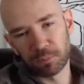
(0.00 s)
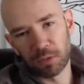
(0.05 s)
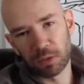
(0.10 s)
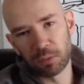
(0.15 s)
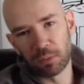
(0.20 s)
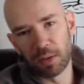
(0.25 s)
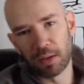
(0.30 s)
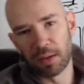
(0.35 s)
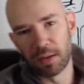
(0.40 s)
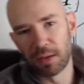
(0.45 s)

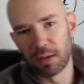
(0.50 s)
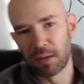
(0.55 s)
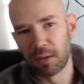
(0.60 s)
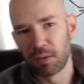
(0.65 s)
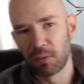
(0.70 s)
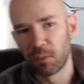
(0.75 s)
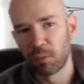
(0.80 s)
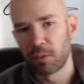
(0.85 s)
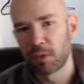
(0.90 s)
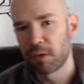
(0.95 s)

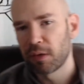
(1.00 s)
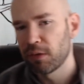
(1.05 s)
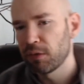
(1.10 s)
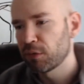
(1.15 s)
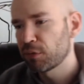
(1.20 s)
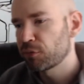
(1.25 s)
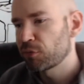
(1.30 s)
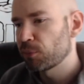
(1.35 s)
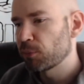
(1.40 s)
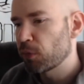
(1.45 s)
What did I
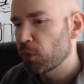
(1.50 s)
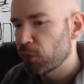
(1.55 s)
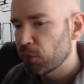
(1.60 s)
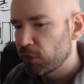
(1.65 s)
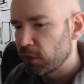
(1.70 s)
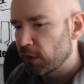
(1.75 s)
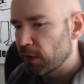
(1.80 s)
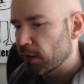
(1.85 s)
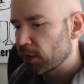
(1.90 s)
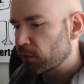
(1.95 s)
learn from
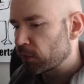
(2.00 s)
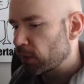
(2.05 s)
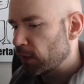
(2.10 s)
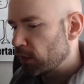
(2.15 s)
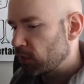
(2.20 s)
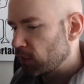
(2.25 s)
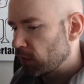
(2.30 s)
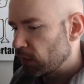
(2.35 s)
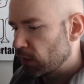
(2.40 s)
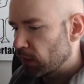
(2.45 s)
Cozy at
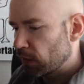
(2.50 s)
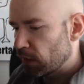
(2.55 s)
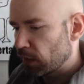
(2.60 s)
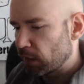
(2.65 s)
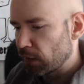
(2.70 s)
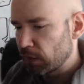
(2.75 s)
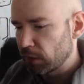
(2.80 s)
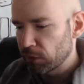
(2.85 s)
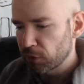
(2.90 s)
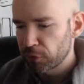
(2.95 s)
Crazy?
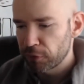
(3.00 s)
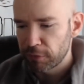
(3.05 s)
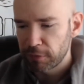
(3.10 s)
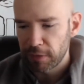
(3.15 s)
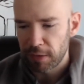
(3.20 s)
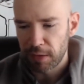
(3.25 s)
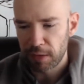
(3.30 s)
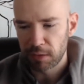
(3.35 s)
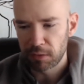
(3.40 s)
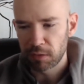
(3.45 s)
I learned
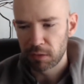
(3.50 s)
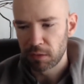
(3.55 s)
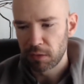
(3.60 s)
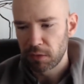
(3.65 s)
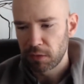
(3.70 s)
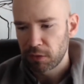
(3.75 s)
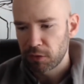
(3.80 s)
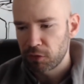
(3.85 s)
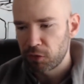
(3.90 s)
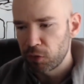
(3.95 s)
that
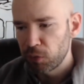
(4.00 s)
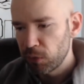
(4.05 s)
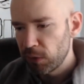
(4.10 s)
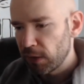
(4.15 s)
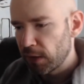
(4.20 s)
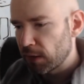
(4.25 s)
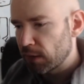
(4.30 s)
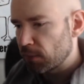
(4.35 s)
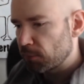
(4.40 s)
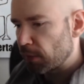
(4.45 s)

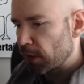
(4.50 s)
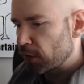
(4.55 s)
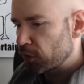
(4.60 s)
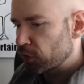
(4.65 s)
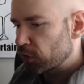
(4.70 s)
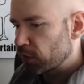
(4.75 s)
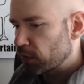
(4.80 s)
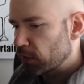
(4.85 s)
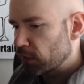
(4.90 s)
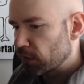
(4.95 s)
2D
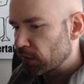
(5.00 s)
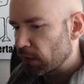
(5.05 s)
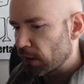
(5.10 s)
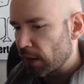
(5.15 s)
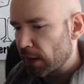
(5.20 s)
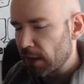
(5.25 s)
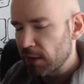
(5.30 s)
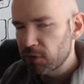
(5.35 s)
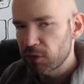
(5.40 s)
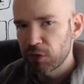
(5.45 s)
animation
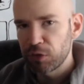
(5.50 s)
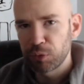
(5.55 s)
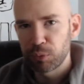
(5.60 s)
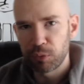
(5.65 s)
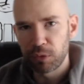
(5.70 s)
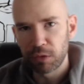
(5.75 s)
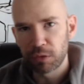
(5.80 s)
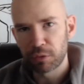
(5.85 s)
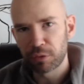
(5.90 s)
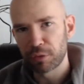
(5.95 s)
has a
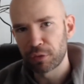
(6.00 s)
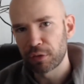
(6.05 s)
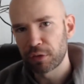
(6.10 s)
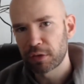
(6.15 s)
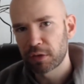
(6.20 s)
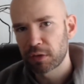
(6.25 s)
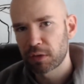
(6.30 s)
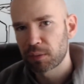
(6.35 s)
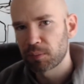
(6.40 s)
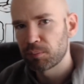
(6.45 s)
unique
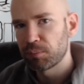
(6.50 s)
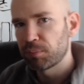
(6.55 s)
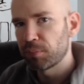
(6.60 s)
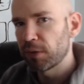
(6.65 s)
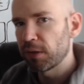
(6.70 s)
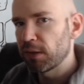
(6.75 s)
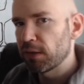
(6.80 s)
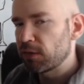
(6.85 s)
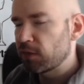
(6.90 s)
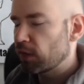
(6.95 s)
look,
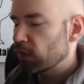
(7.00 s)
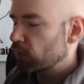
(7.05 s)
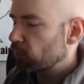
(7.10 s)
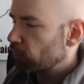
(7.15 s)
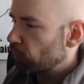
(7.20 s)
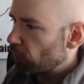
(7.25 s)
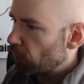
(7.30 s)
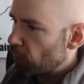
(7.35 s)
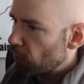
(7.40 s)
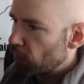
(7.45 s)
but it takes a
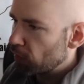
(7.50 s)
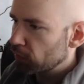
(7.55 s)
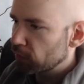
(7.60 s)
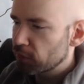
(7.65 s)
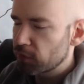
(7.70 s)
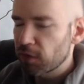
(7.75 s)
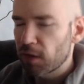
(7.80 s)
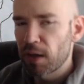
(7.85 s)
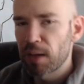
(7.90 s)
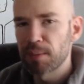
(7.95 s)
long
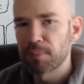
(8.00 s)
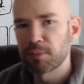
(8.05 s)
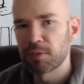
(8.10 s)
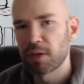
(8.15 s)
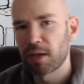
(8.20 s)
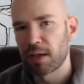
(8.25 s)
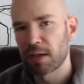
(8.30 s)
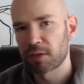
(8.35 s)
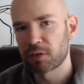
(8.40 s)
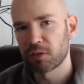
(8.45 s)
time
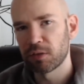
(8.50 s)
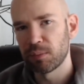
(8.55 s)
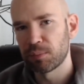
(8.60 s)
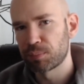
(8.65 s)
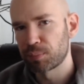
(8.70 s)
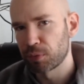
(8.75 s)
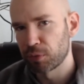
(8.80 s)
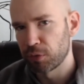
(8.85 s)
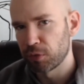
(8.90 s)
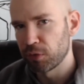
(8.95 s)
to actually
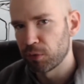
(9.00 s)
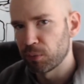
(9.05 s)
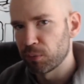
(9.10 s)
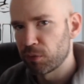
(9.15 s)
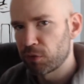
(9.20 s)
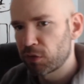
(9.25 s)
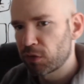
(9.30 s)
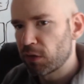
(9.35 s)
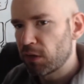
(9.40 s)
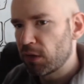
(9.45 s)
produce.